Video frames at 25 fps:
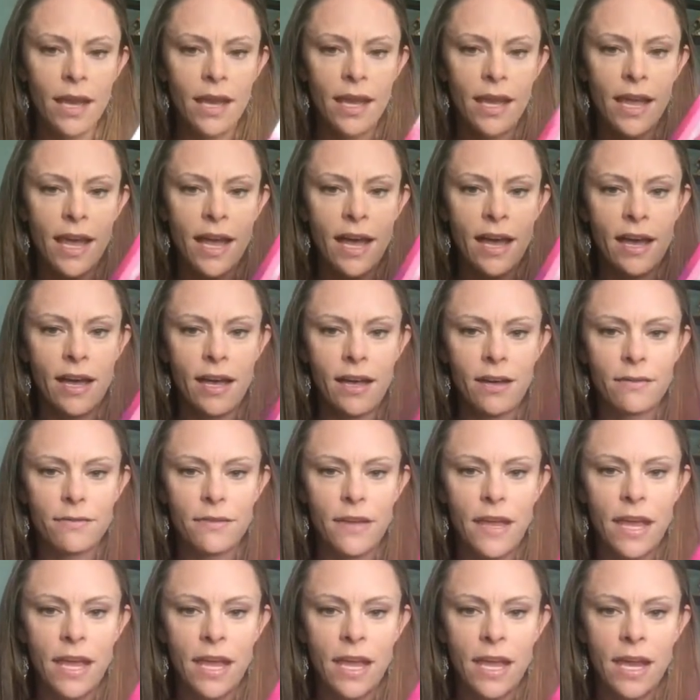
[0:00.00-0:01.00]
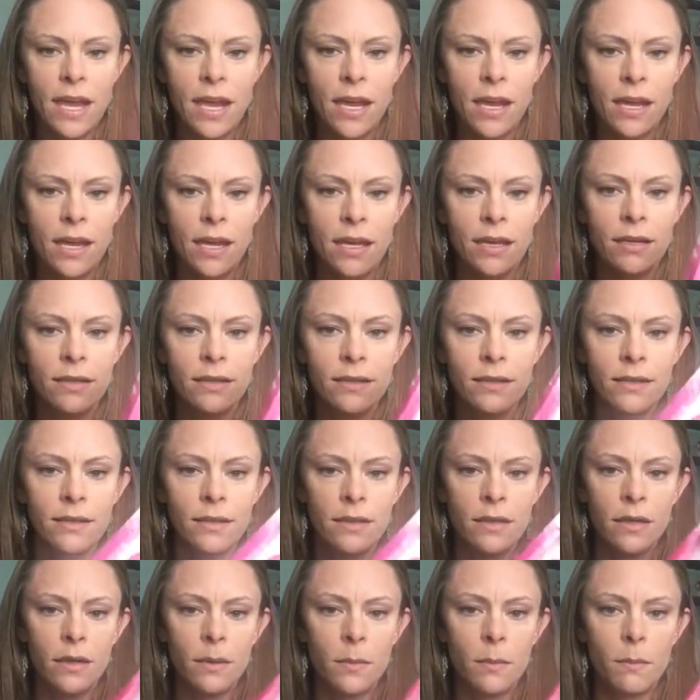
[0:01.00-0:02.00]
I have a
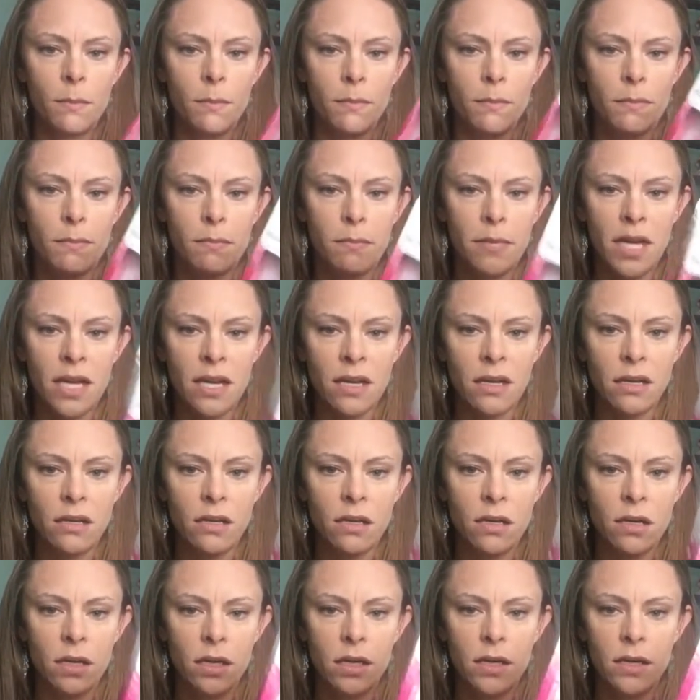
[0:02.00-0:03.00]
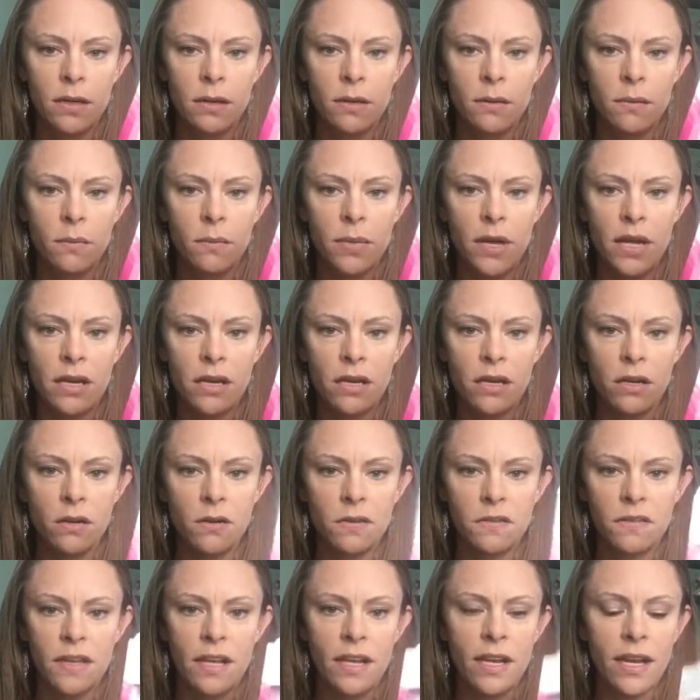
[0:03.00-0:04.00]
manicure and
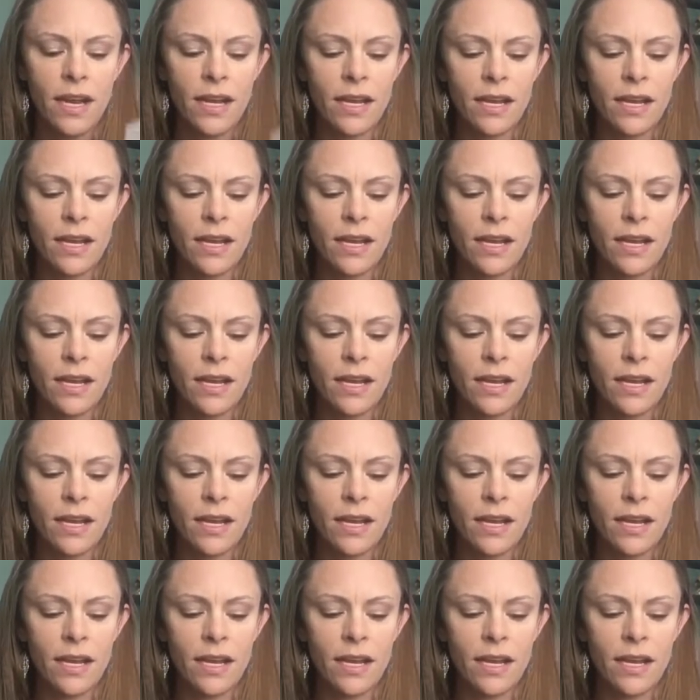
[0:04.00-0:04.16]
pedicure set.